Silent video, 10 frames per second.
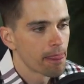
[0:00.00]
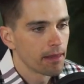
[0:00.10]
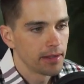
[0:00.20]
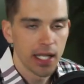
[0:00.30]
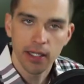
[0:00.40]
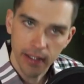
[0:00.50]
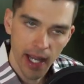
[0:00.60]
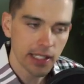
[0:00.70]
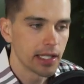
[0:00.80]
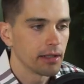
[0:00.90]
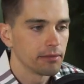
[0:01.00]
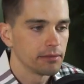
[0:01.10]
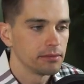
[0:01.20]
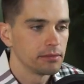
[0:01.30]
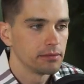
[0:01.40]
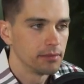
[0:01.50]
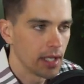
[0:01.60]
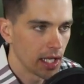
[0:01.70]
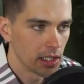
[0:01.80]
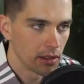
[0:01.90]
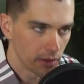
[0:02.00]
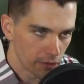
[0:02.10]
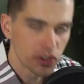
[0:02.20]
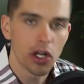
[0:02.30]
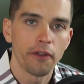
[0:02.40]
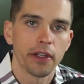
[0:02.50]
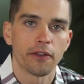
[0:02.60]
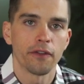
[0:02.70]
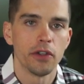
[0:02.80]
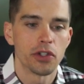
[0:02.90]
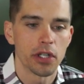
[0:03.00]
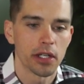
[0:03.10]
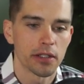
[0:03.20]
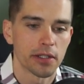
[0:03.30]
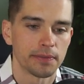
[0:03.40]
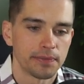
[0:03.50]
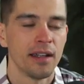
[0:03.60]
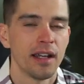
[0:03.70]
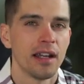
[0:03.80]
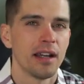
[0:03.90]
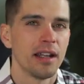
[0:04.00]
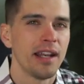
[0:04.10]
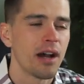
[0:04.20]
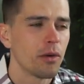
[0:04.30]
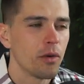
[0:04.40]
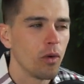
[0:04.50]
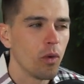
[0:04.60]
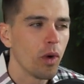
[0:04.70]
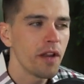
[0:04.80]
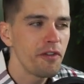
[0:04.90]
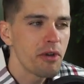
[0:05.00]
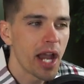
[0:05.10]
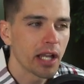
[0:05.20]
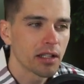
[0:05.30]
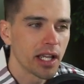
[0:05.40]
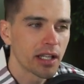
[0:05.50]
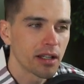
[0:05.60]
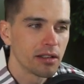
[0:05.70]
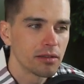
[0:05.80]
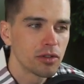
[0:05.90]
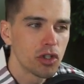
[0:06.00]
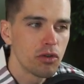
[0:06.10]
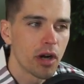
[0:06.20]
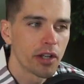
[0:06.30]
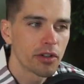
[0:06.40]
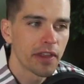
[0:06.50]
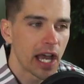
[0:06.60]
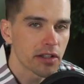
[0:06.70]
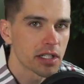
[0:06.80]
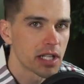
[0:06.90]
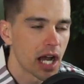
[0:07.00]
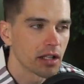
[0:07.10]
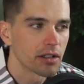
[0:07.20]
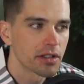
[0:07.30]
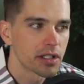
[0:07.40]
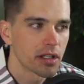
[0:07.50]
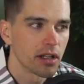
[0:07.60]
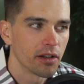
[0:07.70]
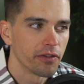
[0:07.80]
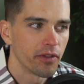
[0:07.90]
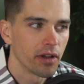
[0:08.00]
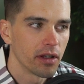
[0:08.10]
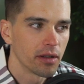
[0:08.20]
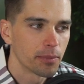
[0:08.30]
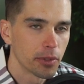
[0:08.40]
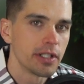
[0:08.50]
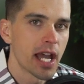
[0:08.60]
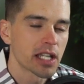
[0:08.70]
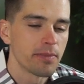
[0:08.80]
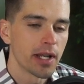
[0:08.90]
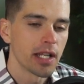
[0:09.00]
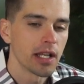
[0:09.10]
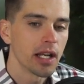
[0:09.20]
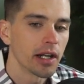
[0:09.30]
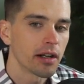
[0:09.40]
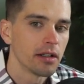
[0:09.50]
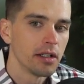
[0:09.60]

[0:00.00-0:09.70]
take the tax hit, and you've solved it for future years. Now, what if you had like $200,000 of pre-tax money in here?